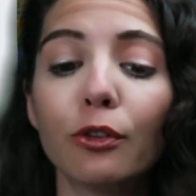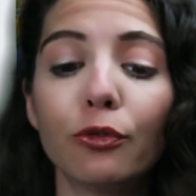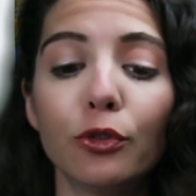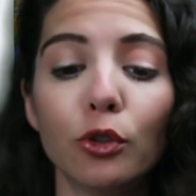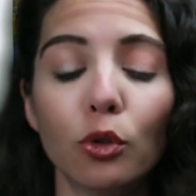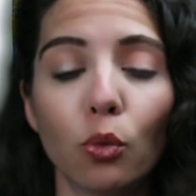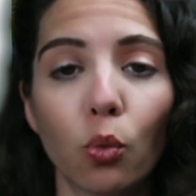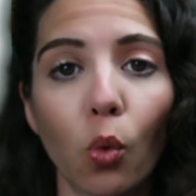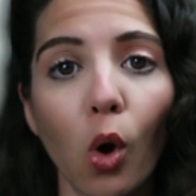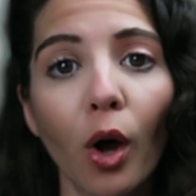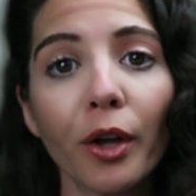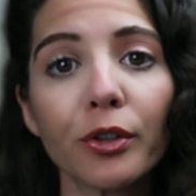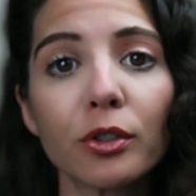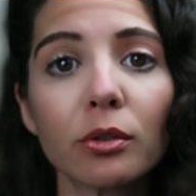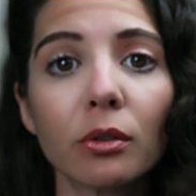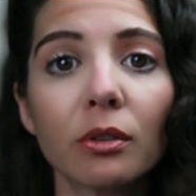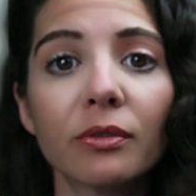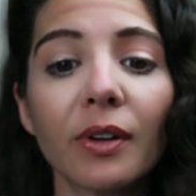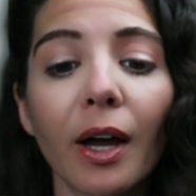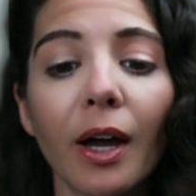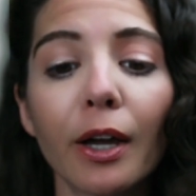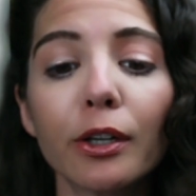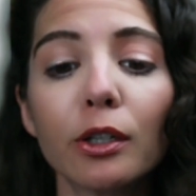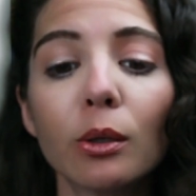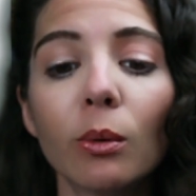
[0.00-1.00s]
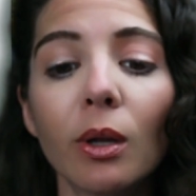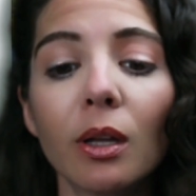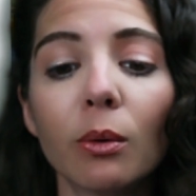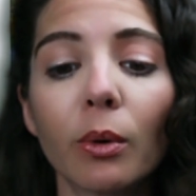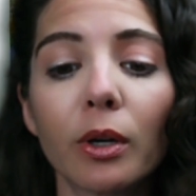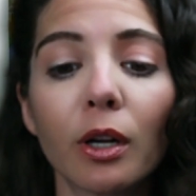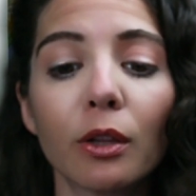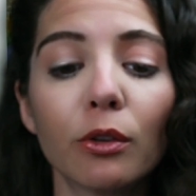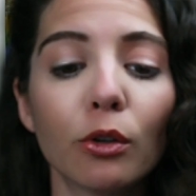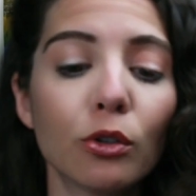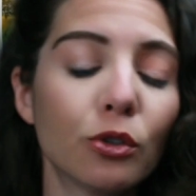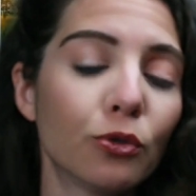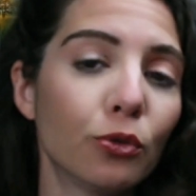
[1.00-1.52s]
If you want to evaluate
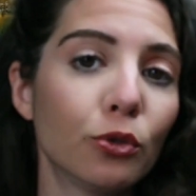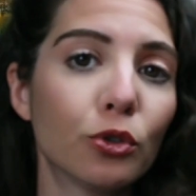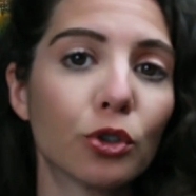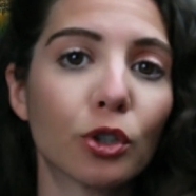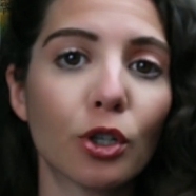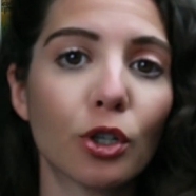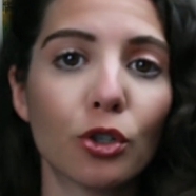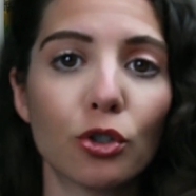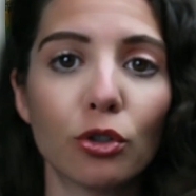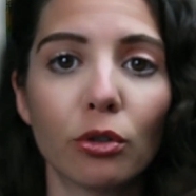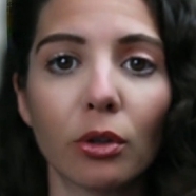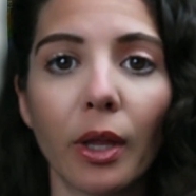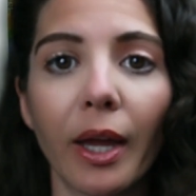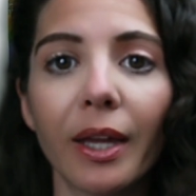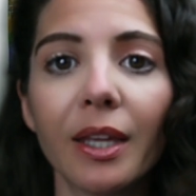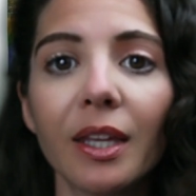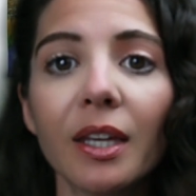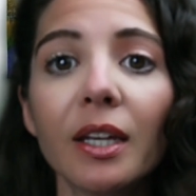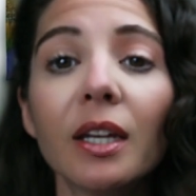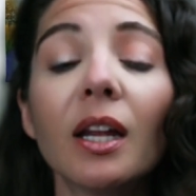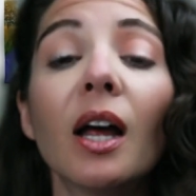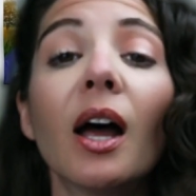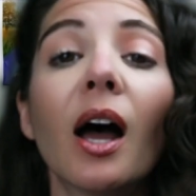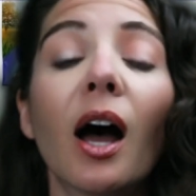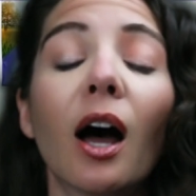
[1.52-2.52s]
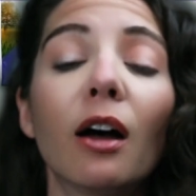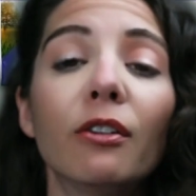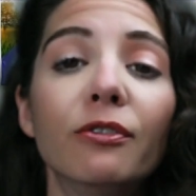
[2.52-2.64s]
one of those foods because you like it,